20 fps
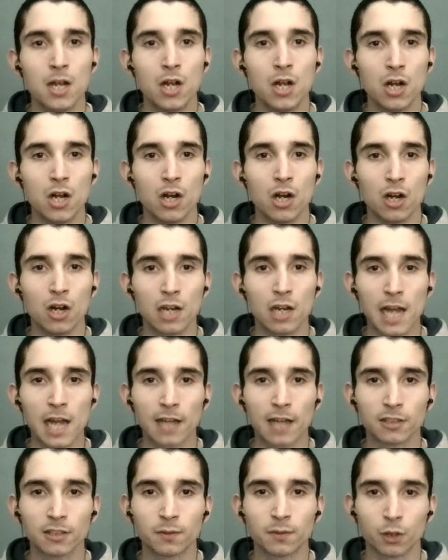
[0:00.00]
Early
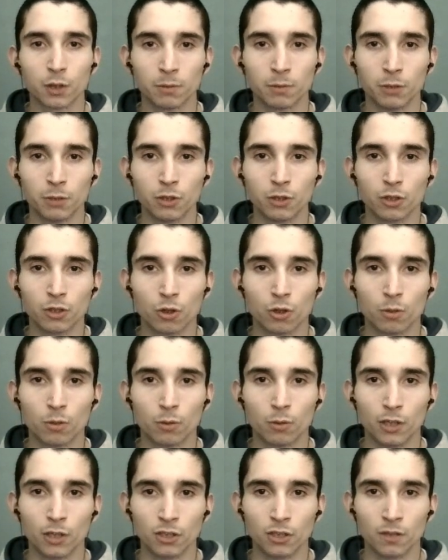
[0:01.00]
ads for Computer
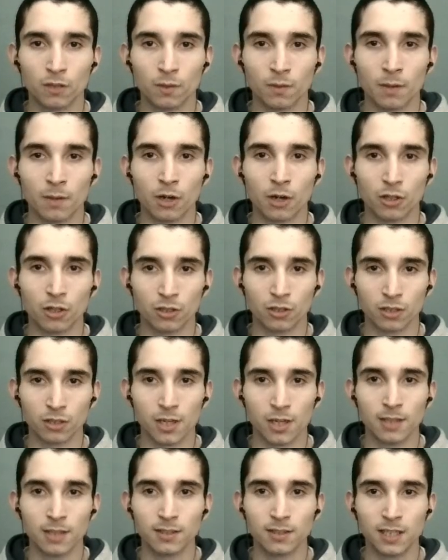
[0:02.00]
Corporation of America's
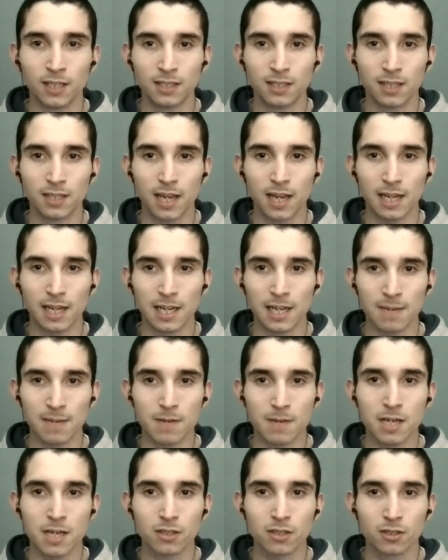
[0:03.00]
CCA
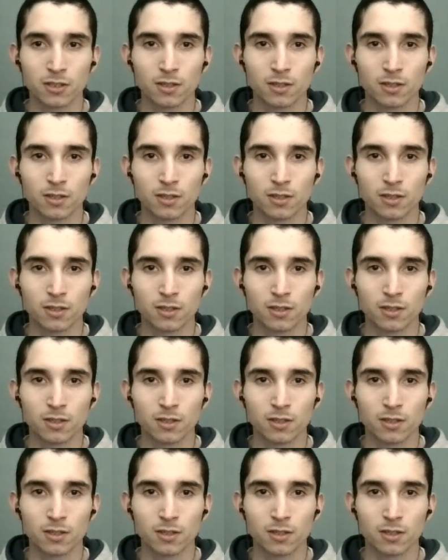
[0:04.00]
Emacs.